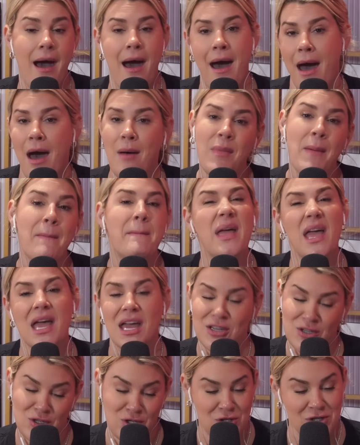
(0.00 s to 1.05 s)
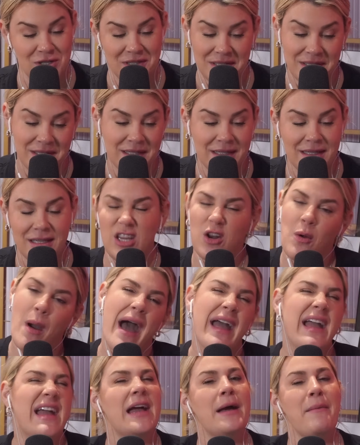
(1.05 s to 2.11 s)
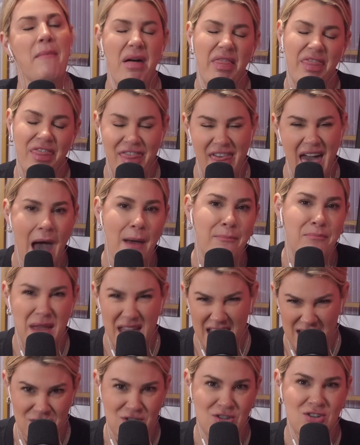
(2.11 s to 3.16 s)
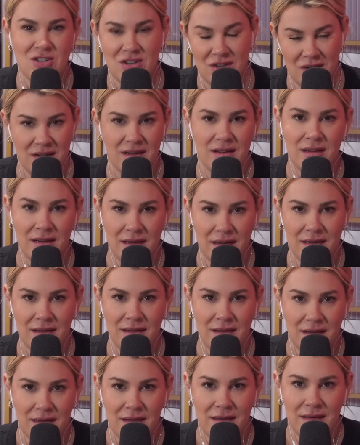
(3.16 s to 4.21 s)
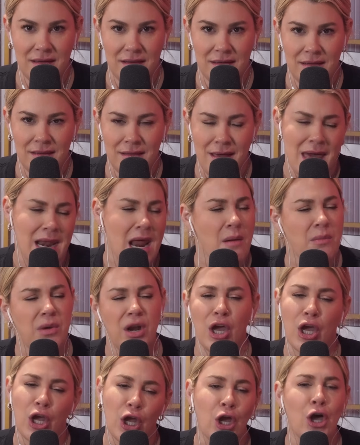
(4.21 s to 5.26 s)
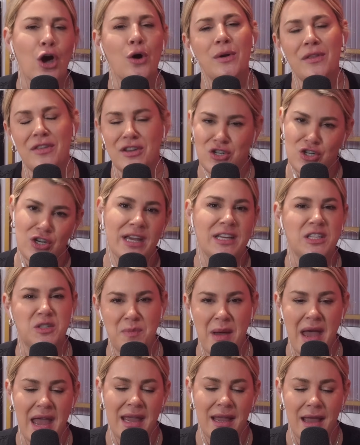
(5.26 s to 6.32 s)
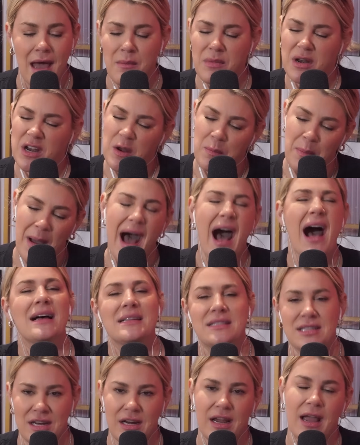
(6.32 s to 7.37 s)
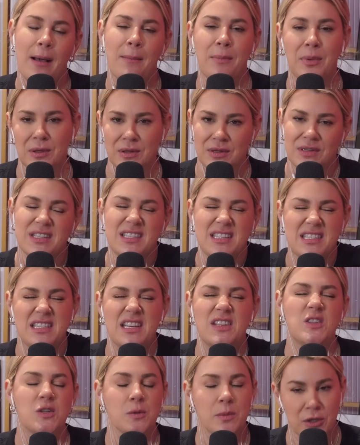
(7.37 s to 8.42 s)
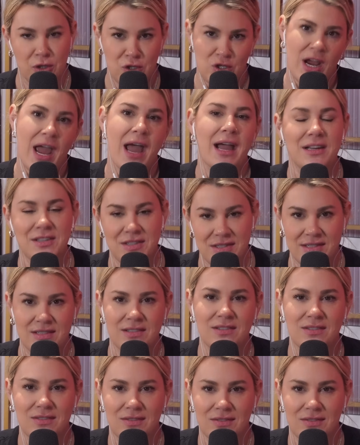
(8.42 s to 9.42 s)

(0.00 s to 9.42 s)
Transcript: I'm a bitch. I am that bitch. And I'm going to go to the Chase Bank. I'm going to deposit a couple sensible checks.